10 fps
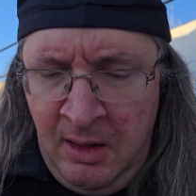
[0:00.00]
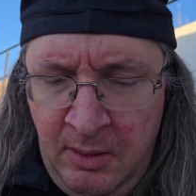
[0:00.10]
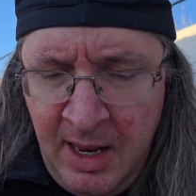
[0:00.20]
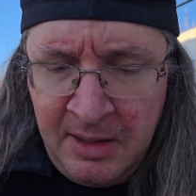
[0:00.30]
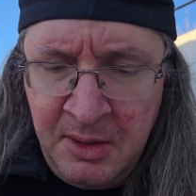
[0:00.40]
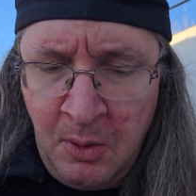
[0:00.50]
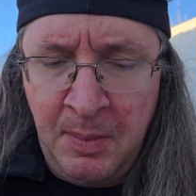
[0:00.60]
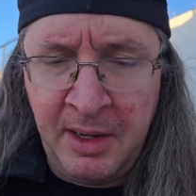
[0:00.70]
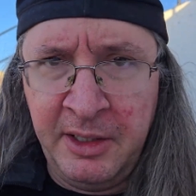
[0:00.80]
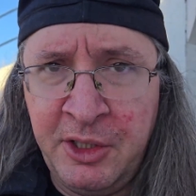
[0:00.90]
Okay, so
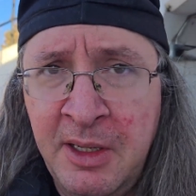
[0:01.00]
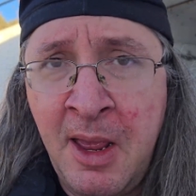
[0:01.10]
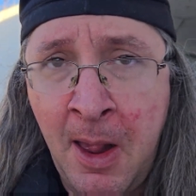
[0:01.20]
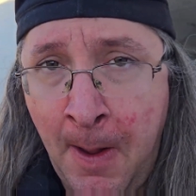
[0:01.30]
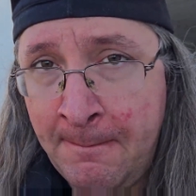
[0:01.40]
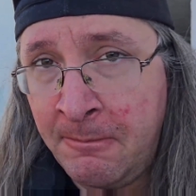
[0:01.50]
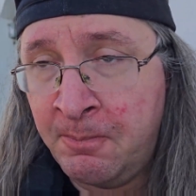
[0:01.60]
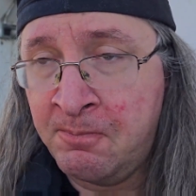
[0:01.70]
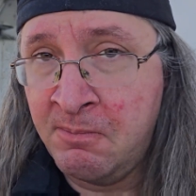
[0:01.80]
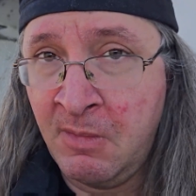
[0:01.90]
about an inch in.
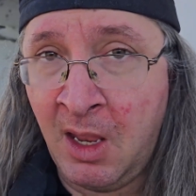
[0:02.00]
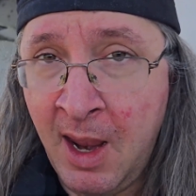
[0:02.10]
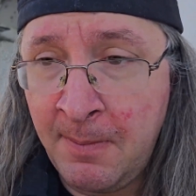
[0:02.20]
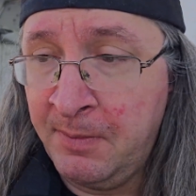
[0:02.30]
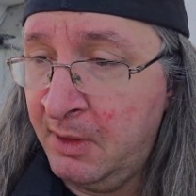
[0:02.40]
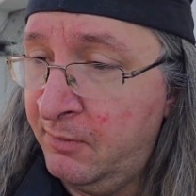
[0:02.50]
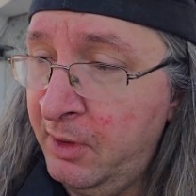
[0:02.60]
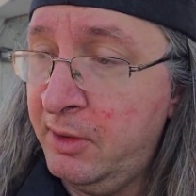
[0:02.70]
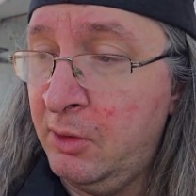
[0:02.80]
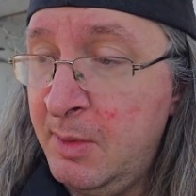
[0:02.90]
Yeah,
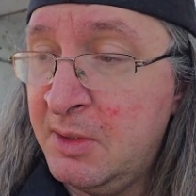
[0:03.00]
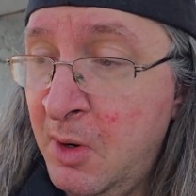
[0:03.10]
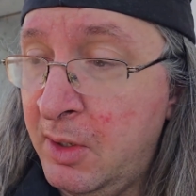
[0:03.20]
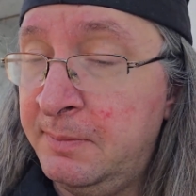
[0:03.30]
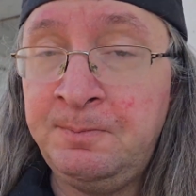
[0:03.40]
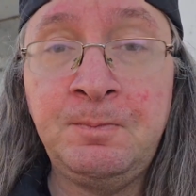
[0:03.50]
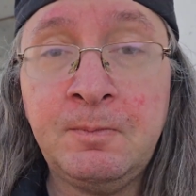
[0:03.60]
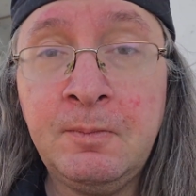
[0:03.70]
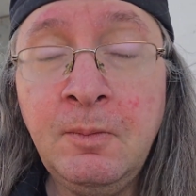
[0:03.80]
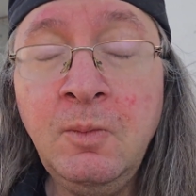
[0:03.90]
very creamy smoke.
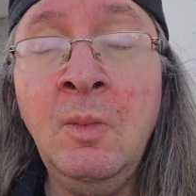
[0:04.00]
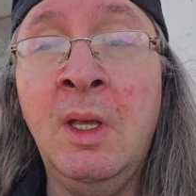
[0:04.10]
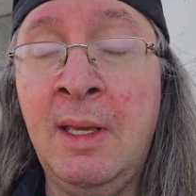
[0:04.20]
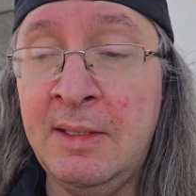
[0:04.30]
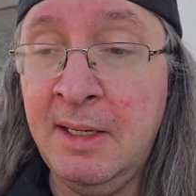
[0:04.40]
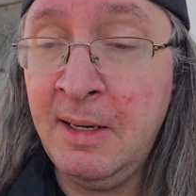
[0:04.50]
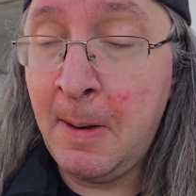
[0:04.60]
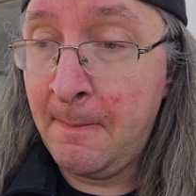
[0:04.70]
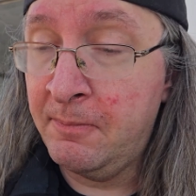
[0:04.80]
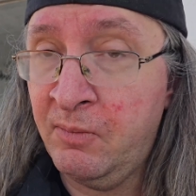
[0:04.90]
That said,
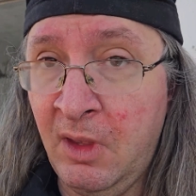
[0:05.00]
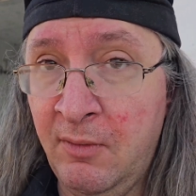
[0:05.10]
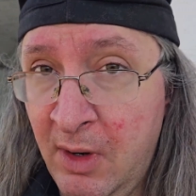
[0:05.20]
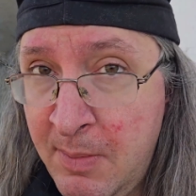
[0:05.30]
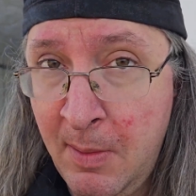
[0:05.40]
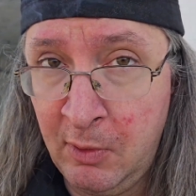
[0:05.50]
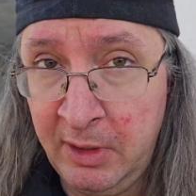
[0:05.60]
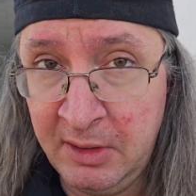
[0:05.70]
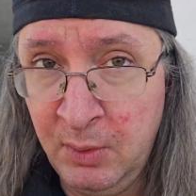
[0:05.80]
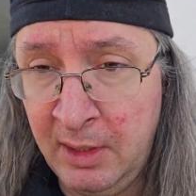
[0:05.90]
very
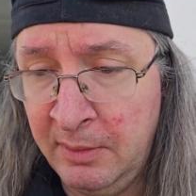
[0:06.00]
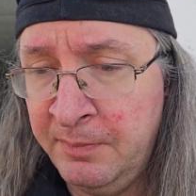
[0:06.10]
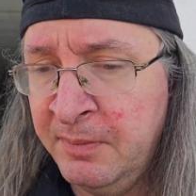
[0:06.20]
peppery as well.